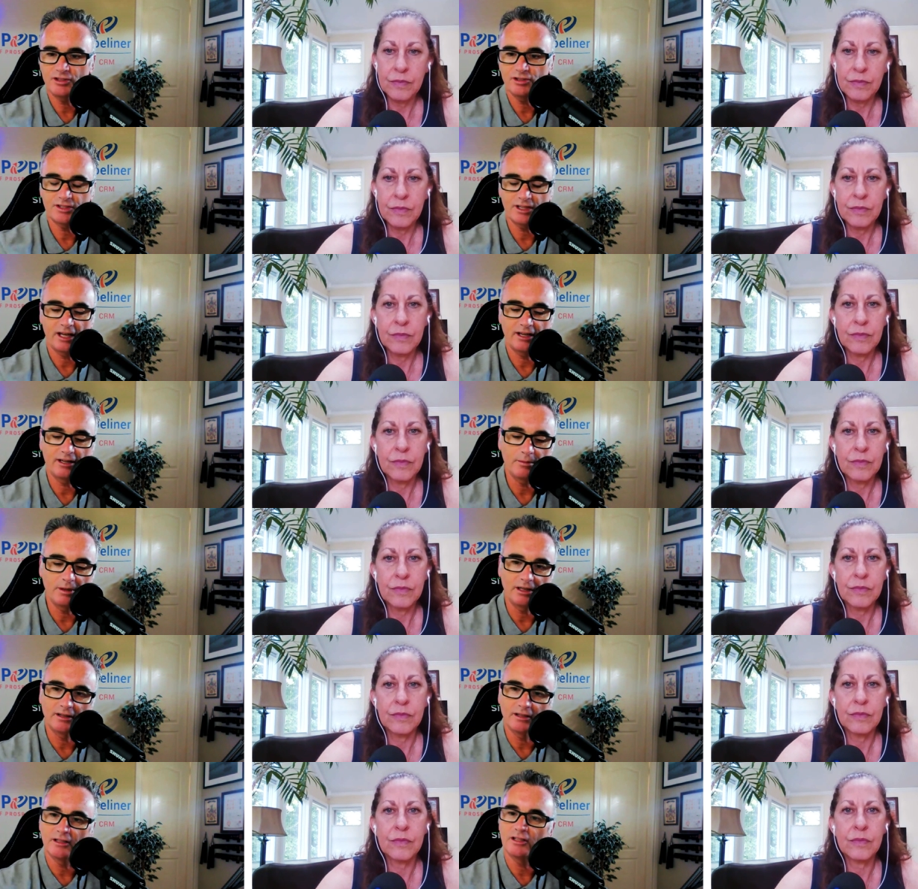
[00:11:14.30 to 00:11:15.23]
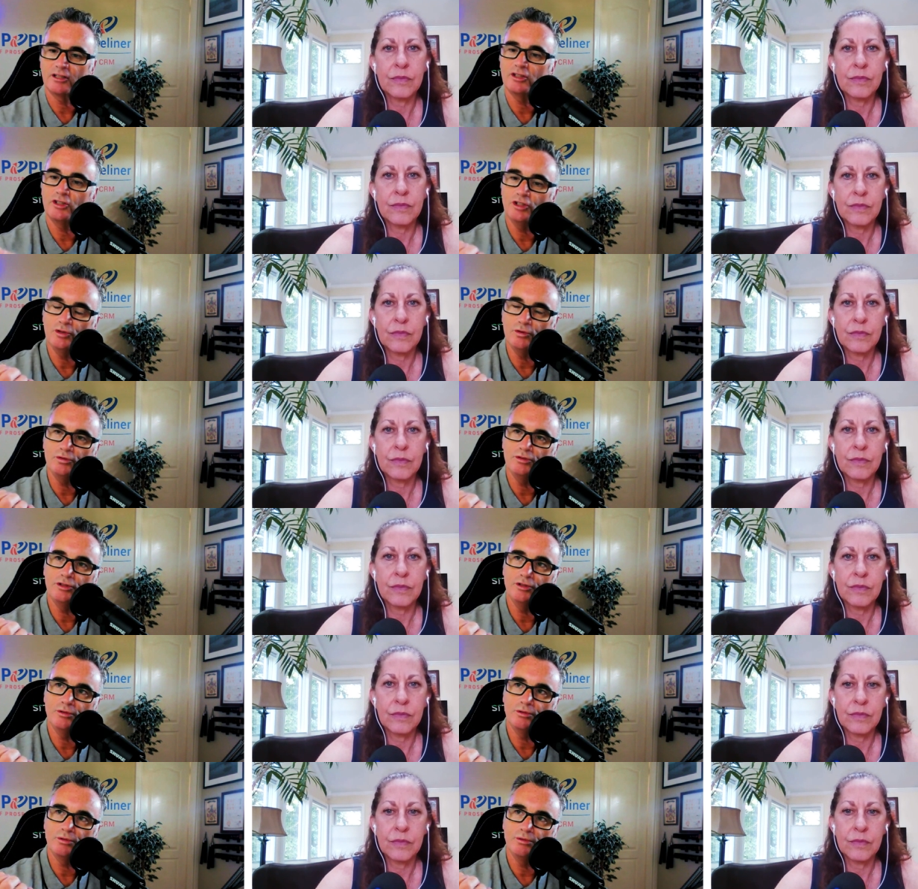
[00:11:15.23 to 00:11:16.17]
Speaker 1: you said, I mean, you
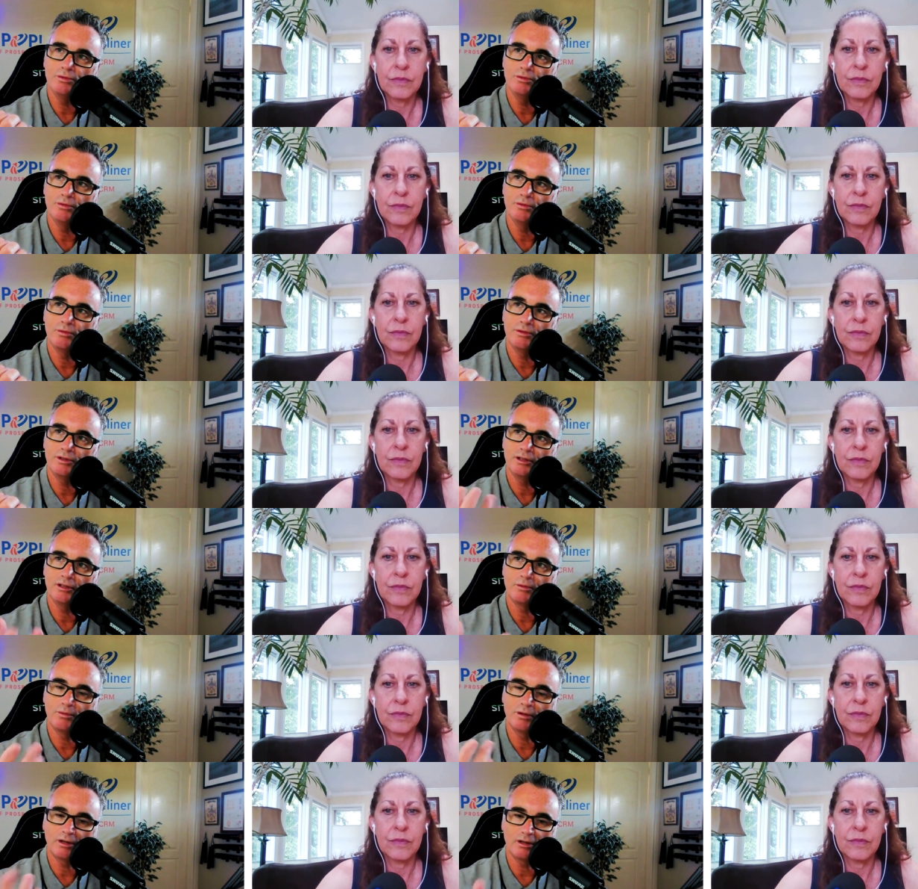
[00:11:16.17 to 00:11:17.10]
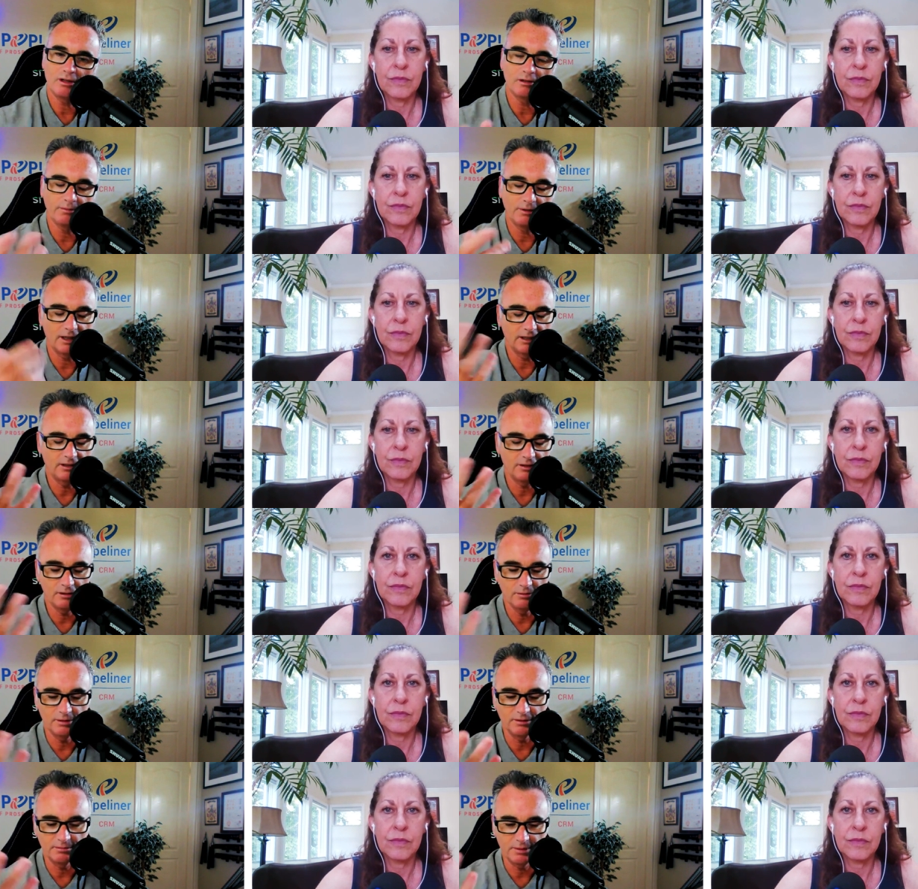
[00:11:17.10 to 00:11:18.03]
you you know, we're all like
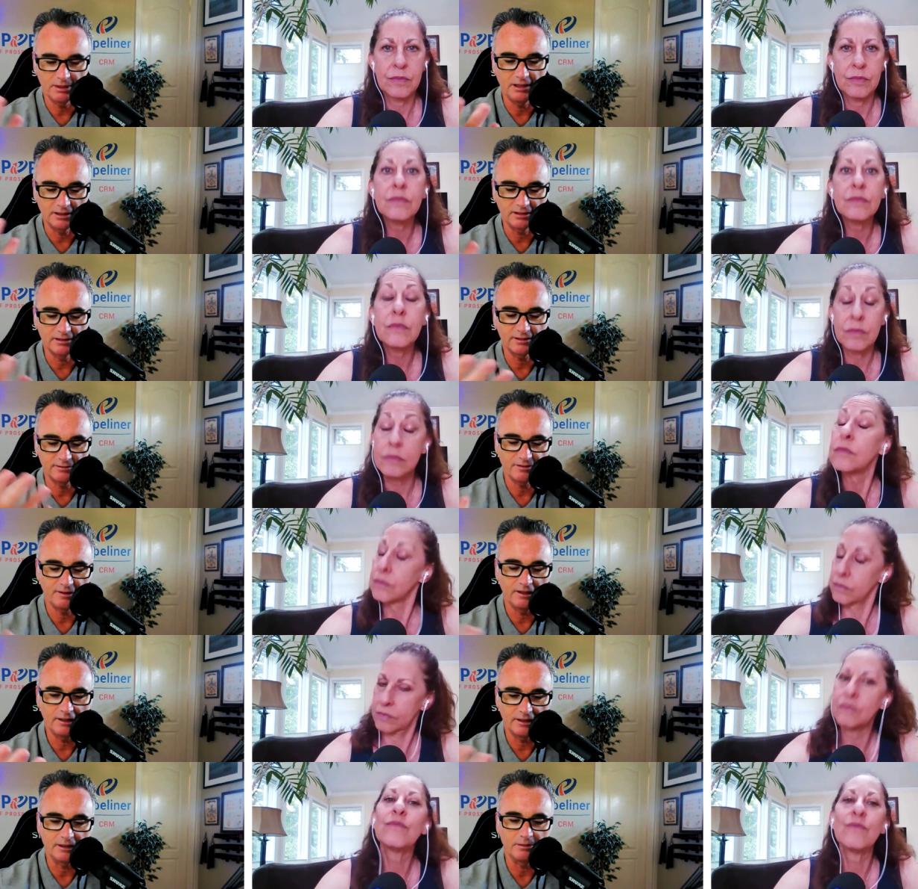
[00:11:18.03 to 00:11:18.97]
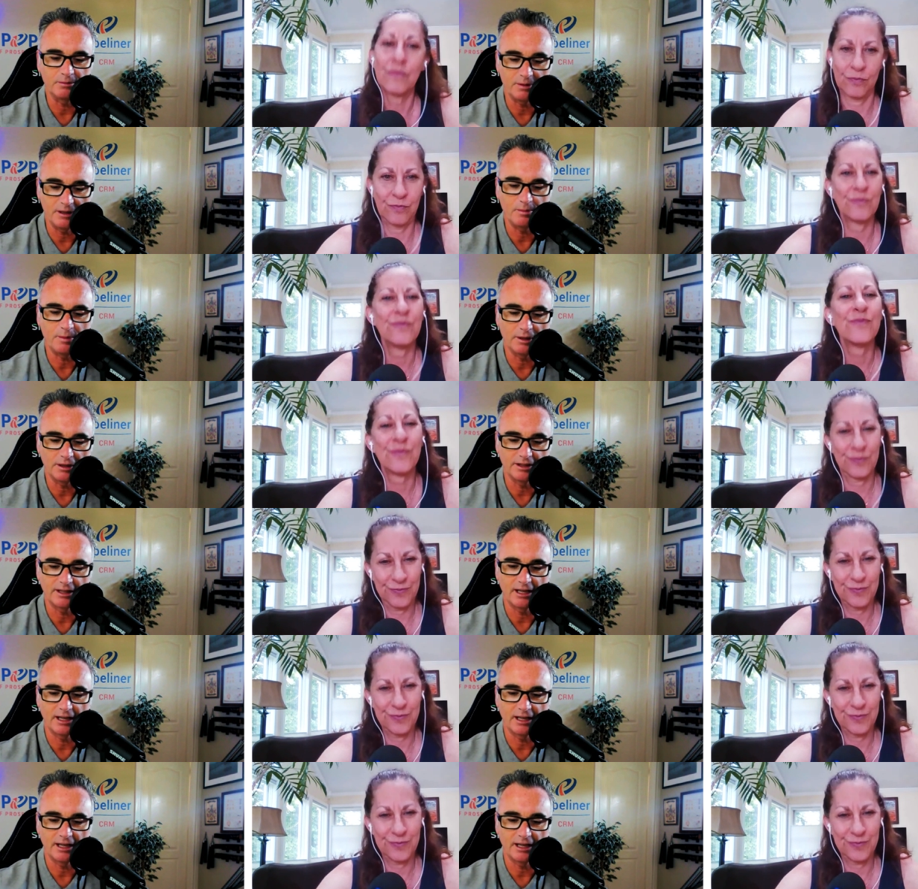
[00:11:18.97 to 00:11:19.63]
human beings and feeling people mm-hmm.